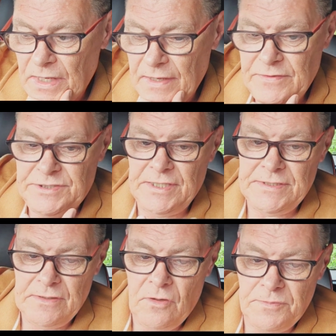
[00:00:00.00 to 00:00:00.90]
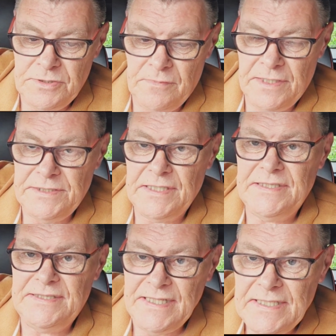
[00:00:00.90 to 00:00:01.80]
If it said
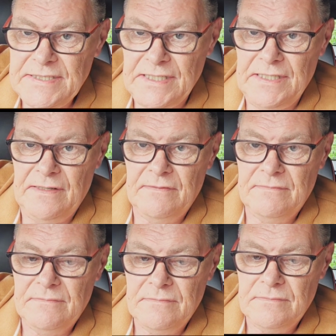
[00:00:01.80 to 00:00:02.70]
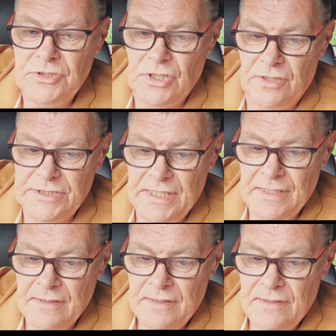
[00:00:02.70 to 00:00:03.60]
optimizing DC
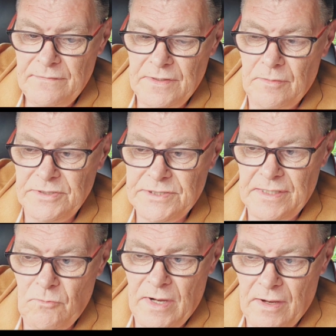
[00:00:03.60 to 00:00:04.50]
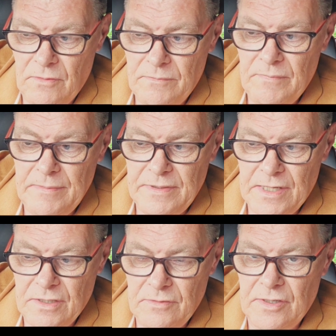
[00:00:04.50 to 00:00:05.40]
charging, then I would say, wow, maybe
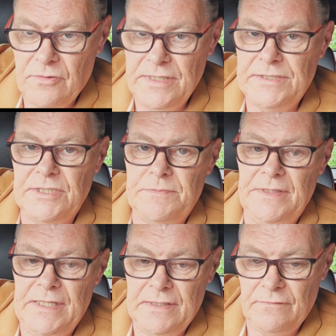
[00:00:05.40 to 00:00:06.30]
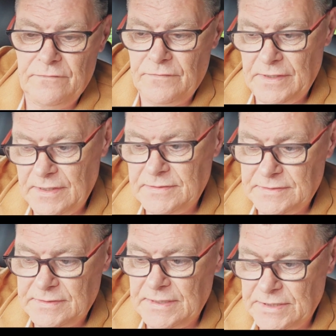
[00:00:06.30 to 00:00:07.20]
they're going to increase the speed of the
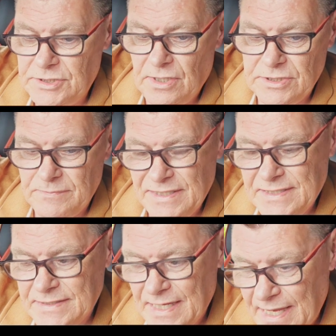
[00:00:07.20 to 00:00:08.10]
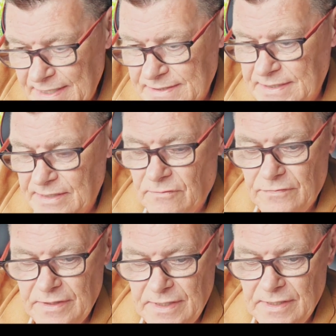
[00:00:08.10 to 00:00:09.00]
DC charging, but it says AC
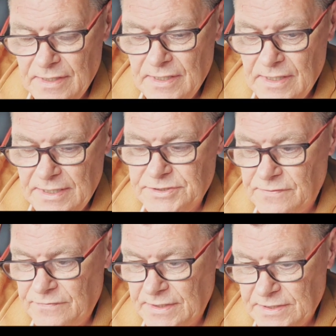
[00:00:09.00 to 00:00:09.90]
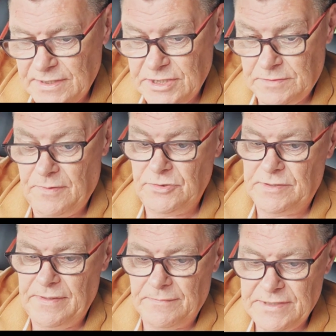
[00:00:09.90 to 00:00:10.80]
on the list of things that this is
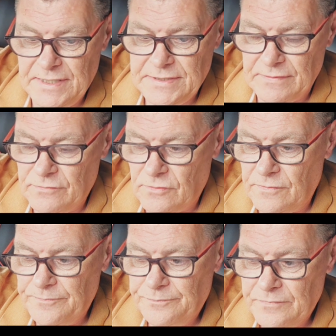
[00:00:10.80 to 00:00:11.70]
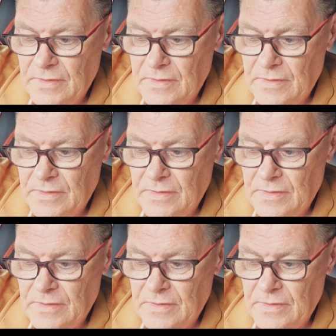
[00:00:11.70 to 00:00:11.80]
supposed to be updating for.